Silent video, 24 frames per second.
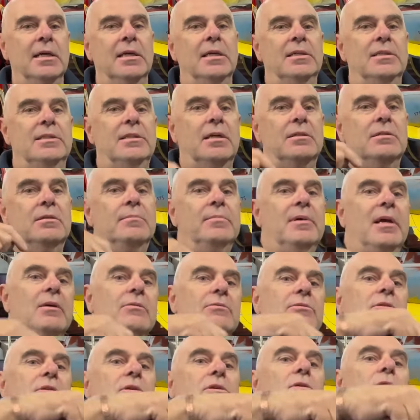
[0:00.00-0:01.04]
So as I'm
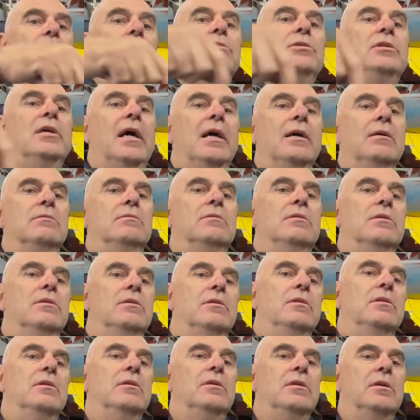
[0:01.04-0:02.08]
going to cut out
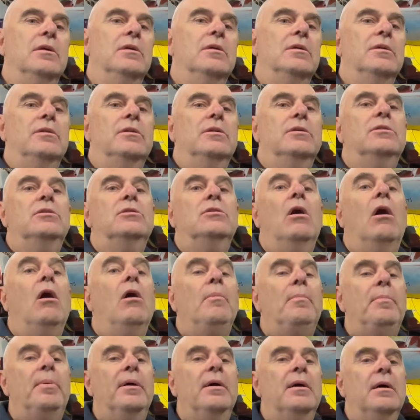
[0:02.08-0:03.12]
the
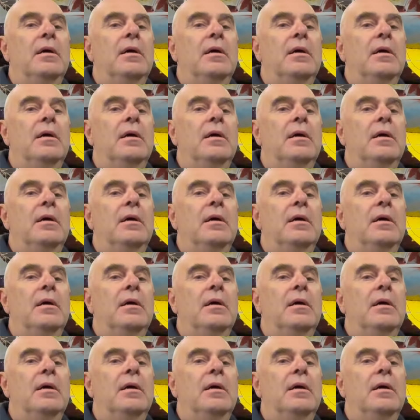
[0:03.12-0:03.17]
top